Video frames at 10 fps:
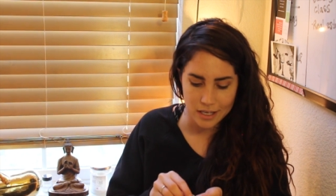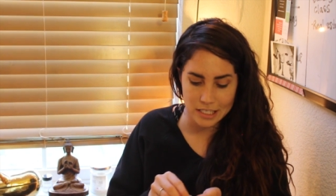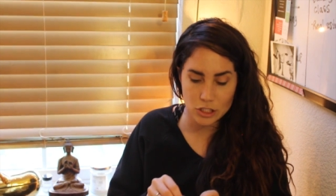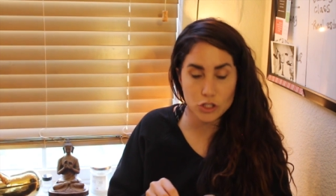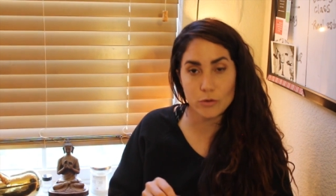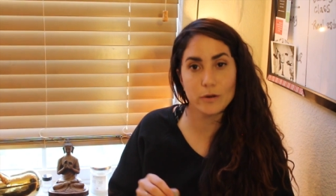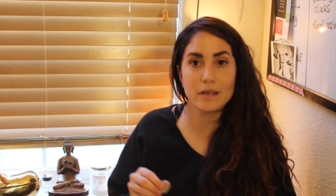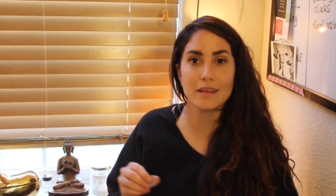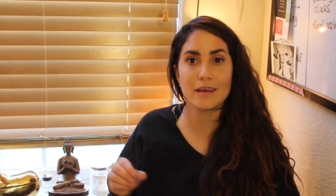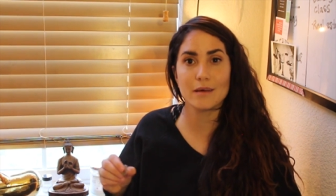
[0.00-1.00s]

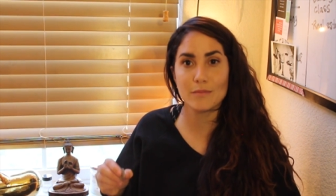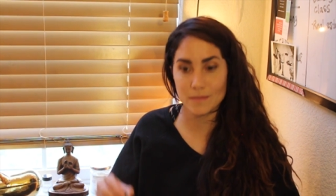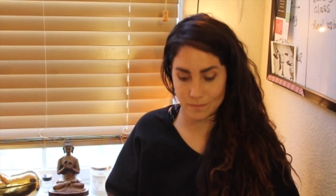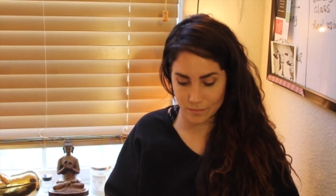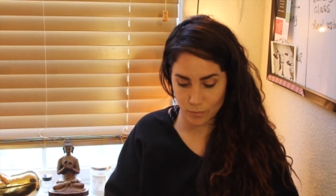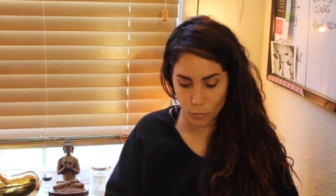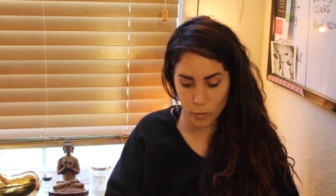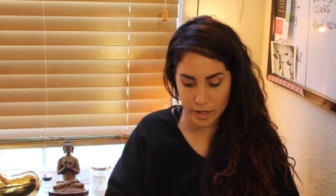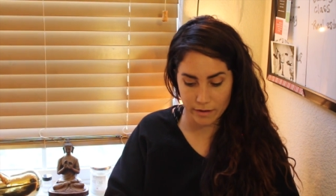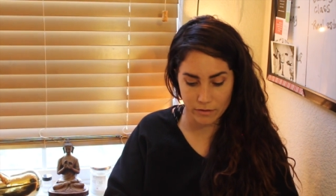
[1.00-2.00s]
enjoy them,
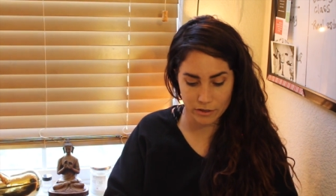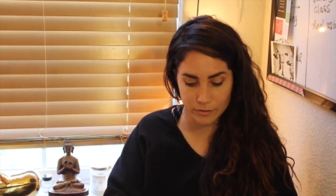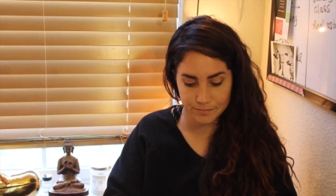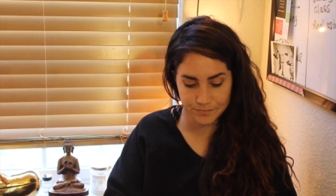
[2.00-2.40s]
whatever.